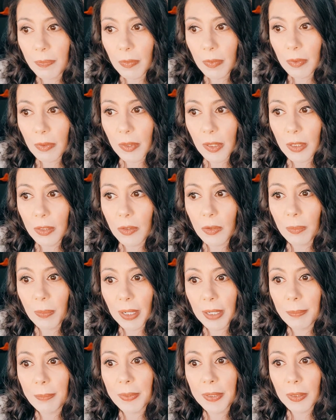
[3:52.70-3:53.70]
and then you
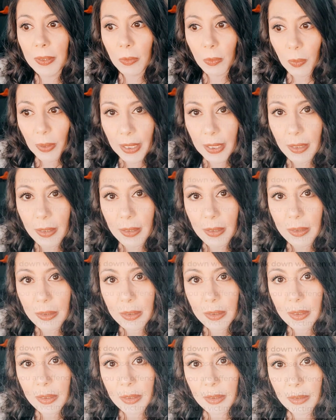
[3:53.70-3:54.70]
might be aware
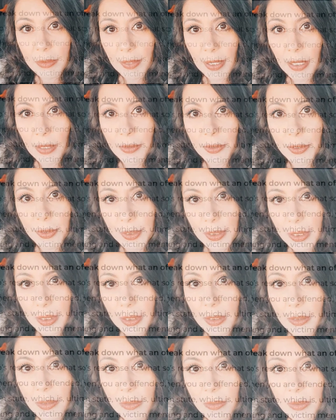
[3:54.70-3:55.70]
of how your
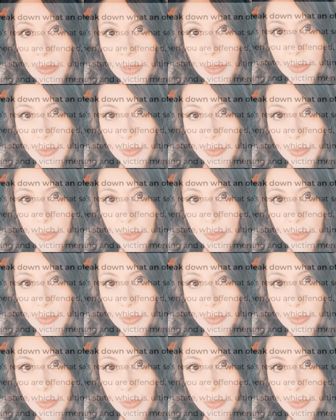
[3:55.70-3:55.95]
ego is